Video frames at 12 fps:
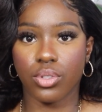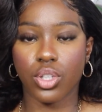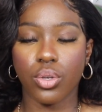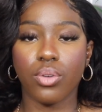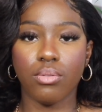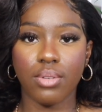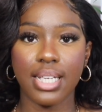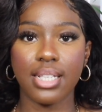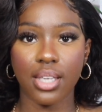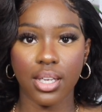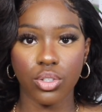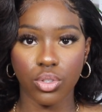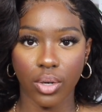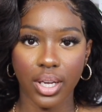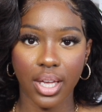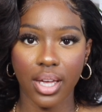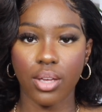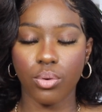So you need to enjoy
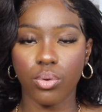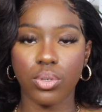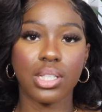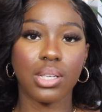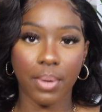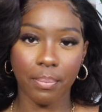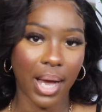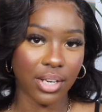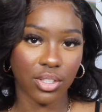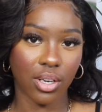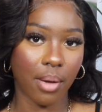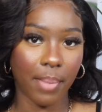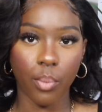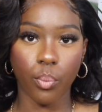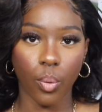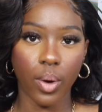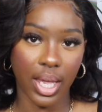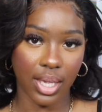it in order to be passionate about
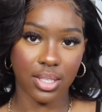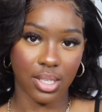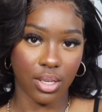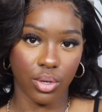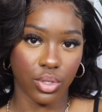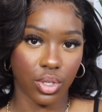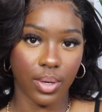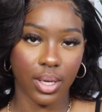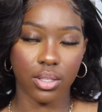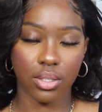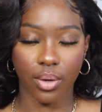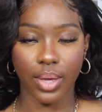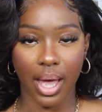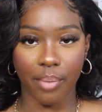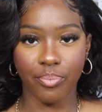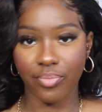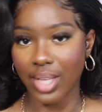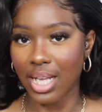what it is that you're doing. So yeah,
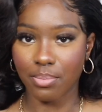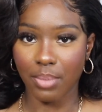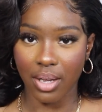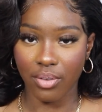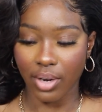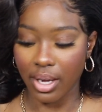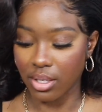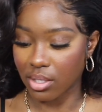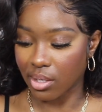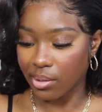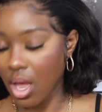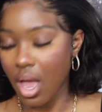that's my advice.